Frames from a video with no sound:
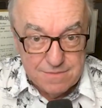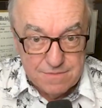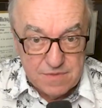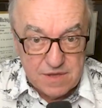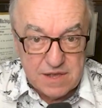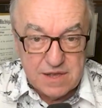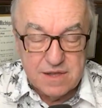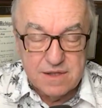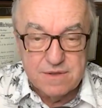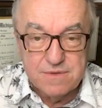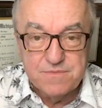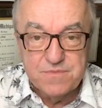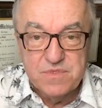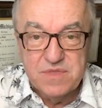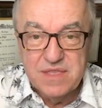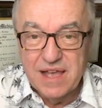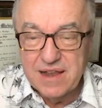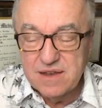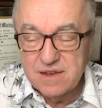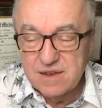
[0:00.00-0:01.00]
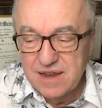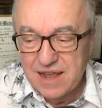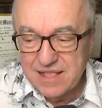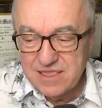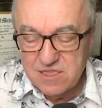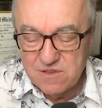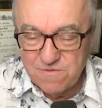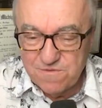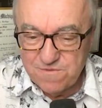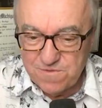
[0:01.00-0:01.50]
not
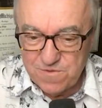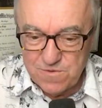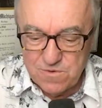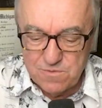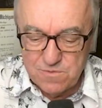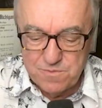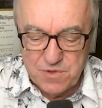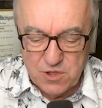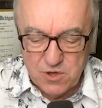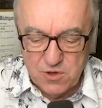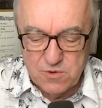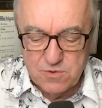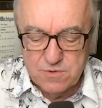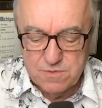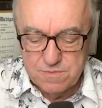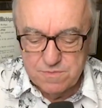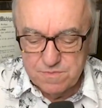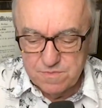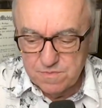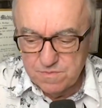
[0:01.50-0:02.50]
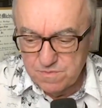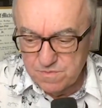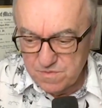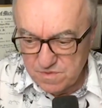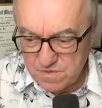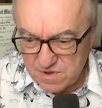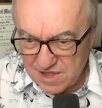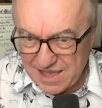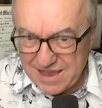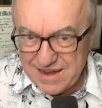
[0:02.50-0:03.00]
the full-blown
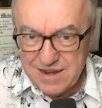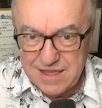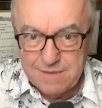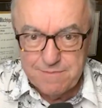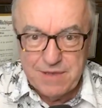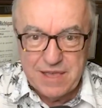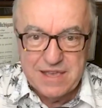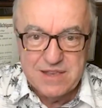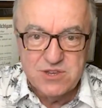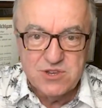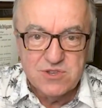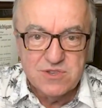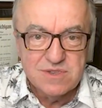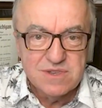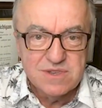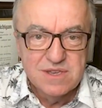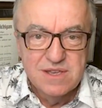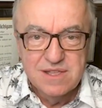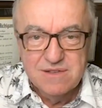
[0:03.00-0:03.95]
landing pages.